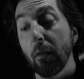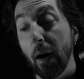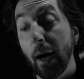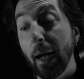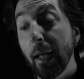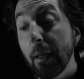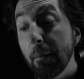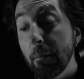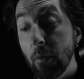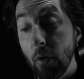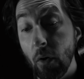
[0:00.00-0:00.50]

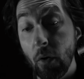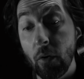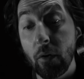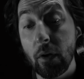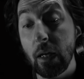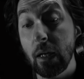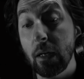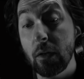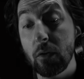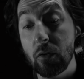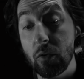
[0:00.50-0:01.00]
I am
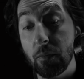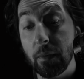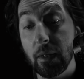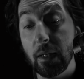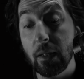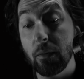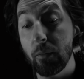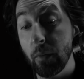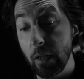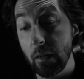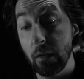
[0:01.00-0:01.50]
longing to
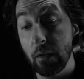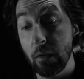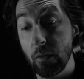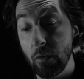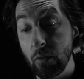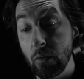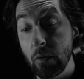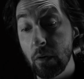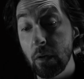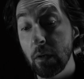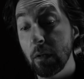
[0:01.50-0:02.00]
be with
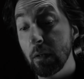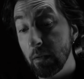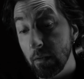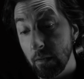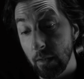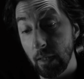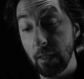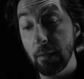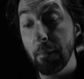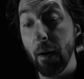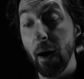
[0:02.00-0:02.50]
you
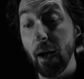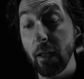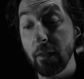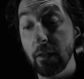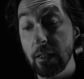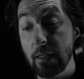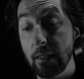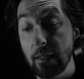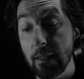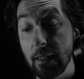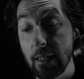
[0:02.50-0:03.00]
and by
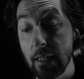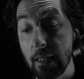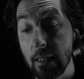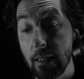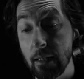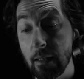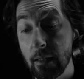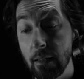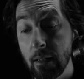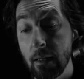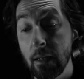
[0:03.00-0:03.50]
the
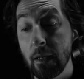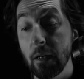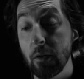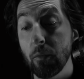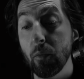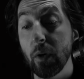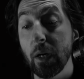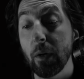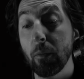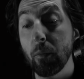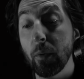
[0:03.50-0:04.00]
sea,
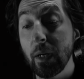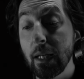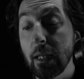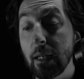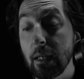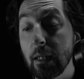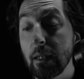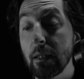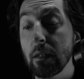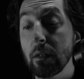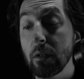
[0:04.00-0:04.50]
where we
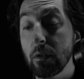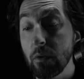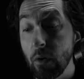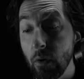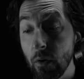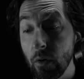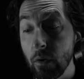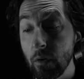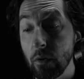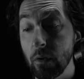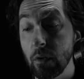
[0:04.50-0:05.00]
can
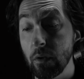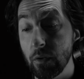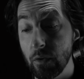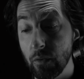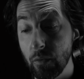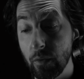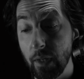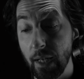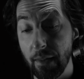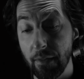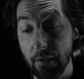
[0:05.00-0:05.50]
talk
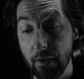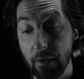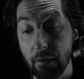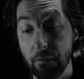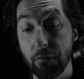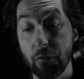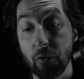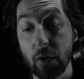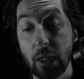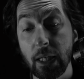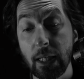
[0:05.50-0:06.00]
together
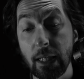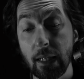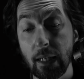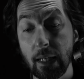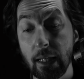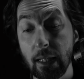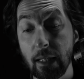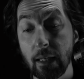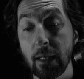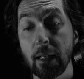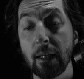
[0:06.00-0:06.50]

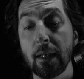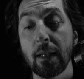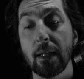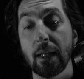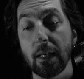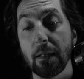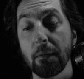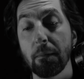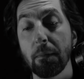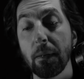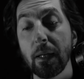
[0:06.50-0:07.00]
freely
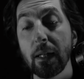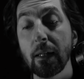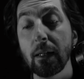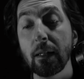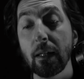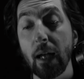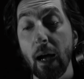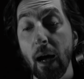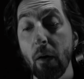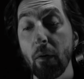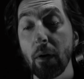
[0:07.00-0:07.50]
and
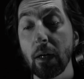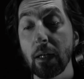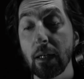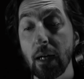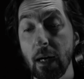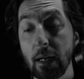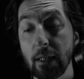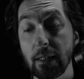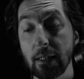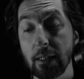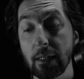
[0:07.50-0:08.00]
build our
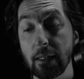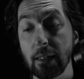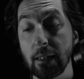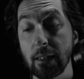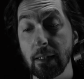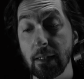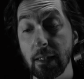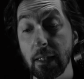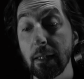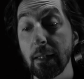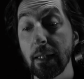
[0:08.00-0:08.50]

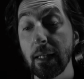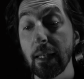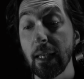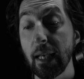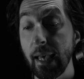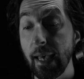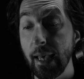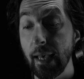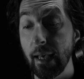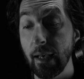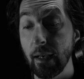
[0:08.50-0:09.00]
castles in the
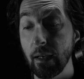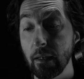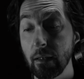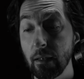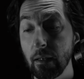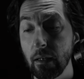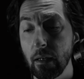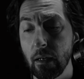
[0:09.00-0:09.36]
air.